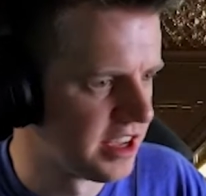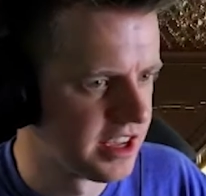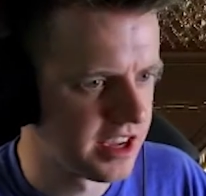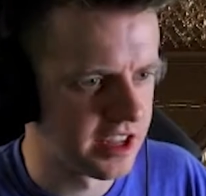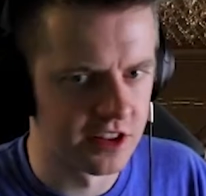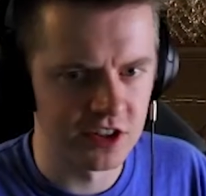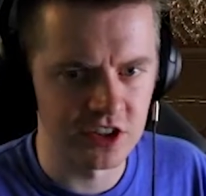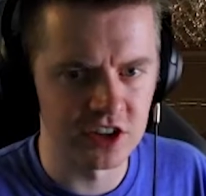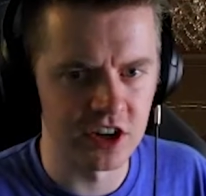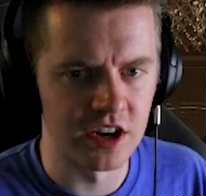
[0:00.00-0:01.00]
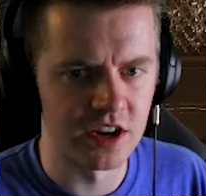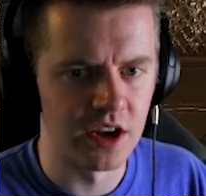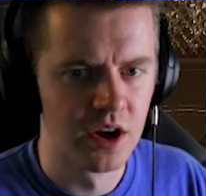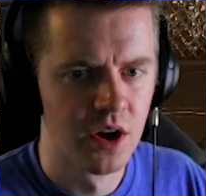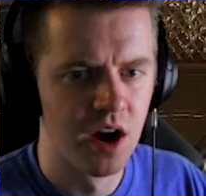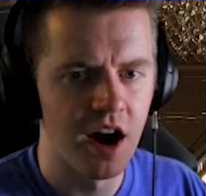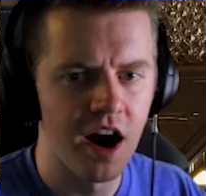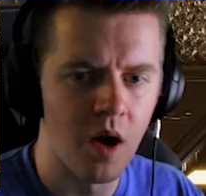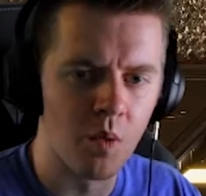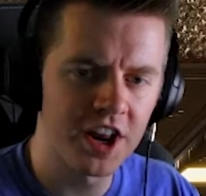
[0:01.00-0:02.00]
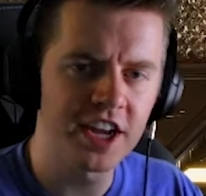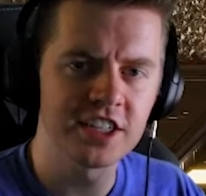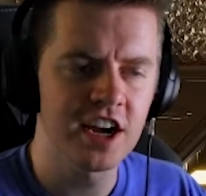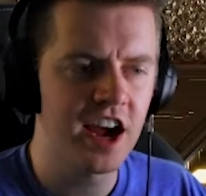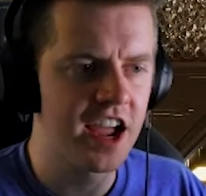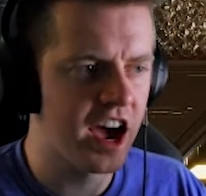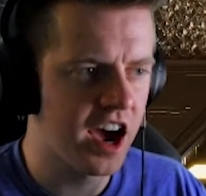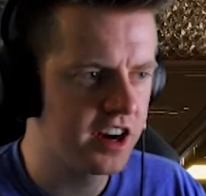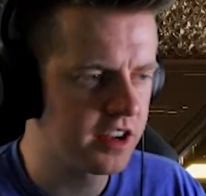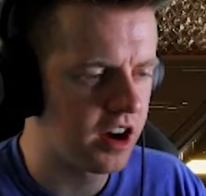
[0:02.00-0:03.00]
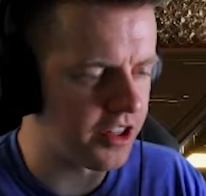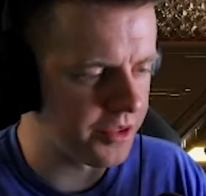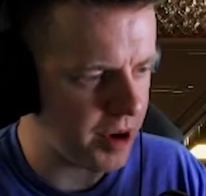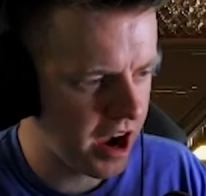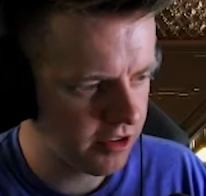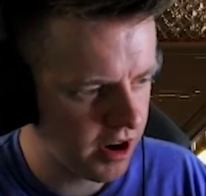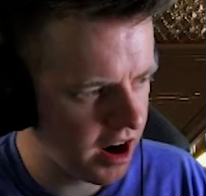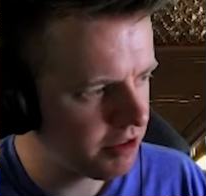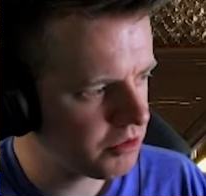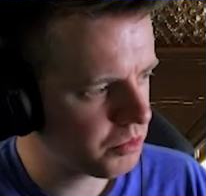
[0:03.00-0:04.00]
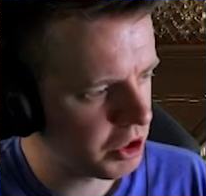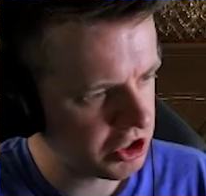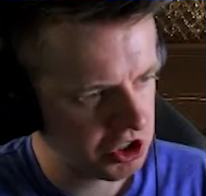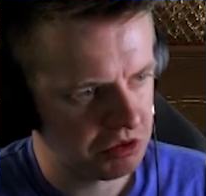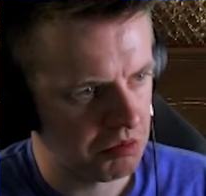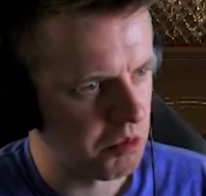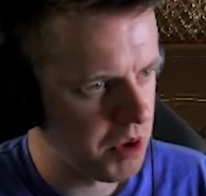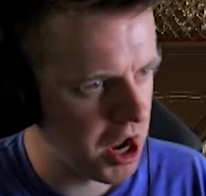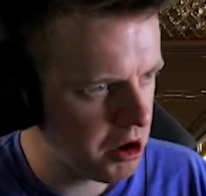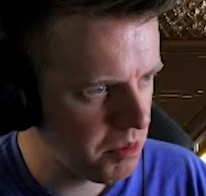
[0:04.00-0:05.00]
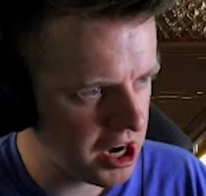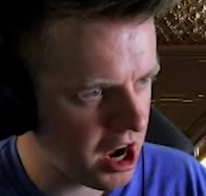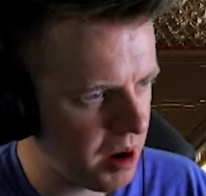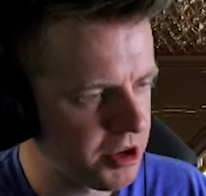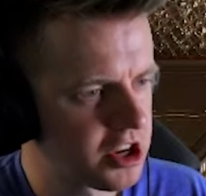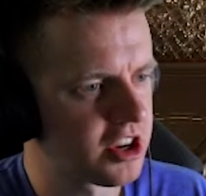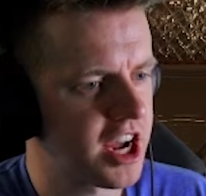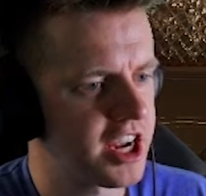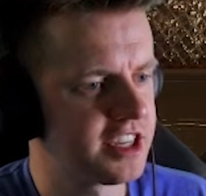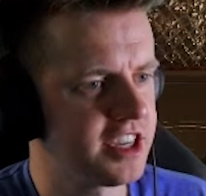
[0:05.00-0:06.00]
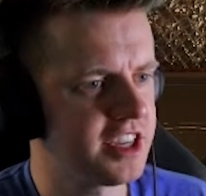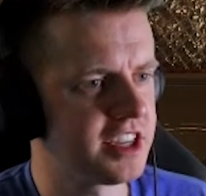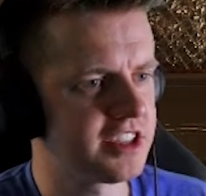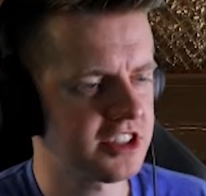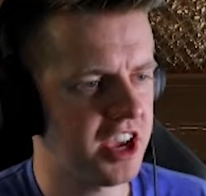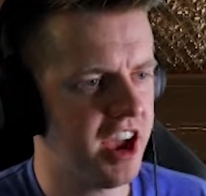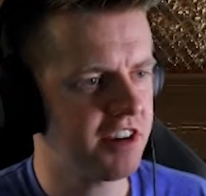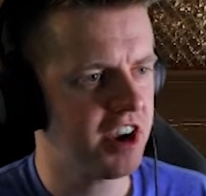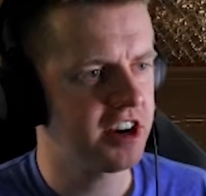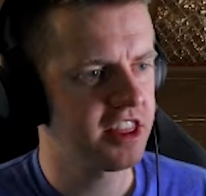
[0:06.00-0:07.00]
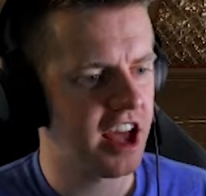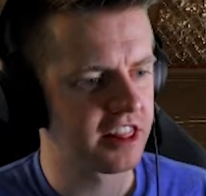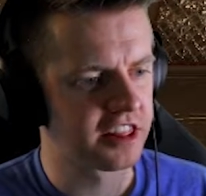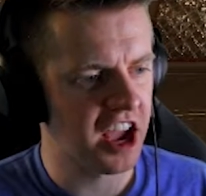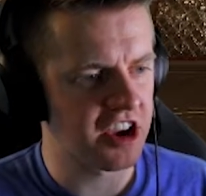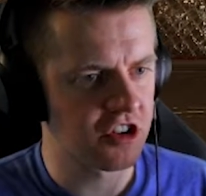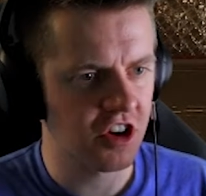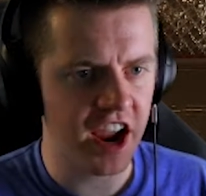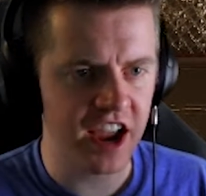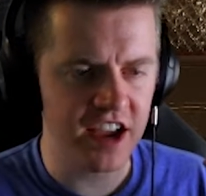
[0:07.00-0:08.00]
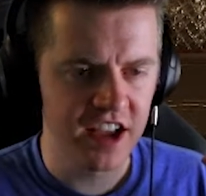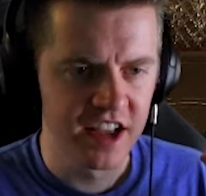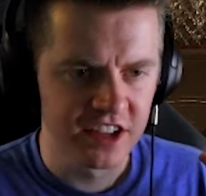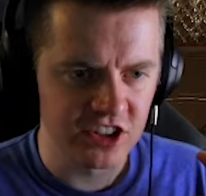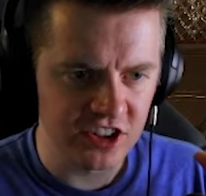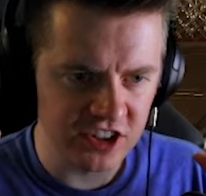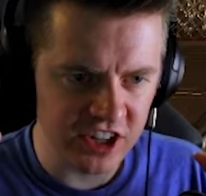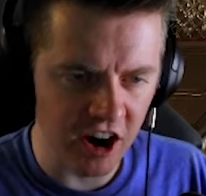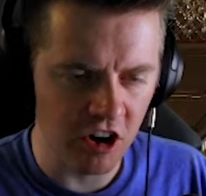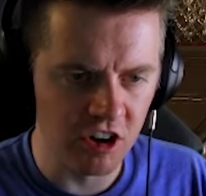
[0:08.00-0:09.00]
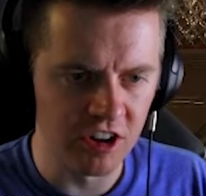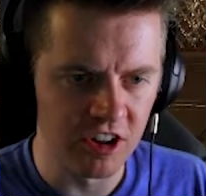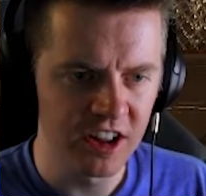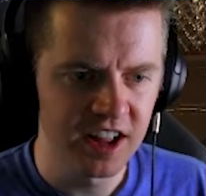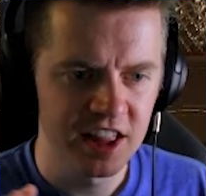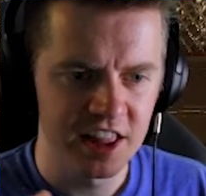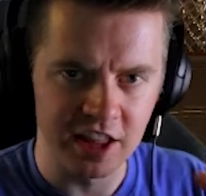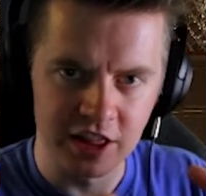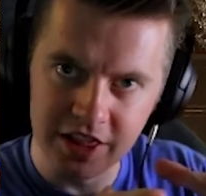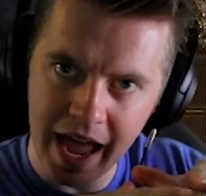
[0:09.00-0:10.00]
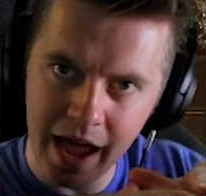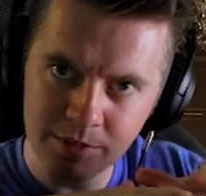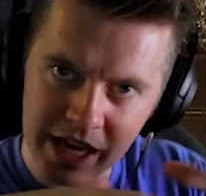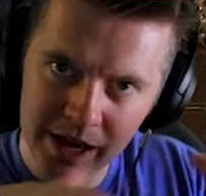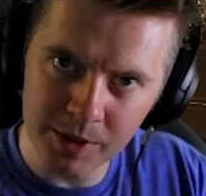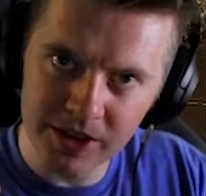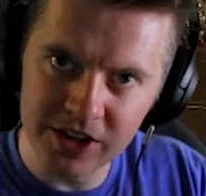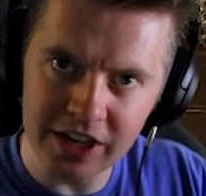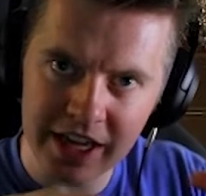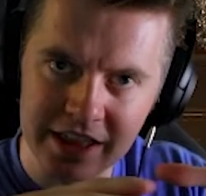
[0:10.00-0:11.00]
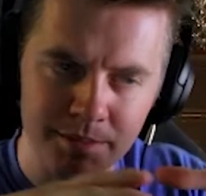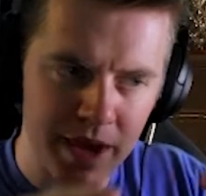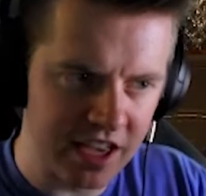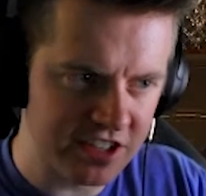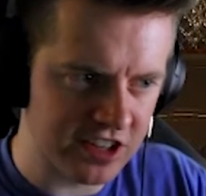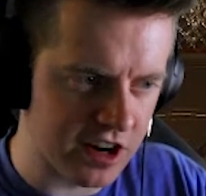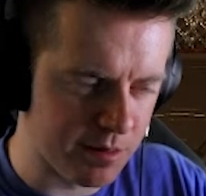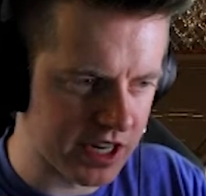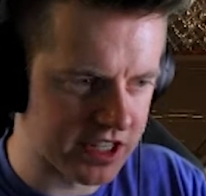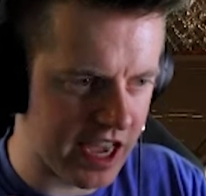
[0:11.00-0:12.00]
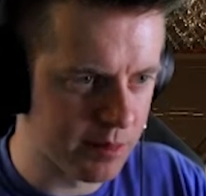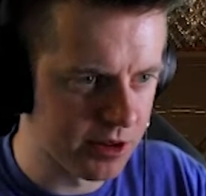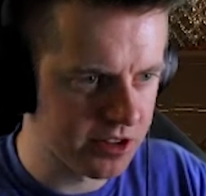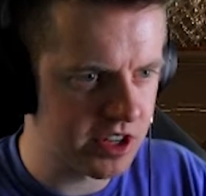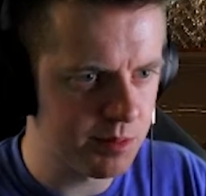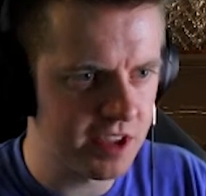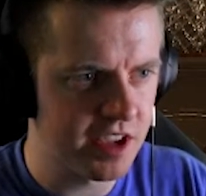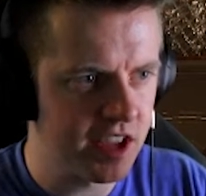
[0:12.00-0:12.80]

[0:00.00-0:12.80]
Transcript: It looks good. One idea I had on the background, which may or may not be a good idea, is to have kind of that light gray, sterile, like lab table look, like the maze is on a big table or something.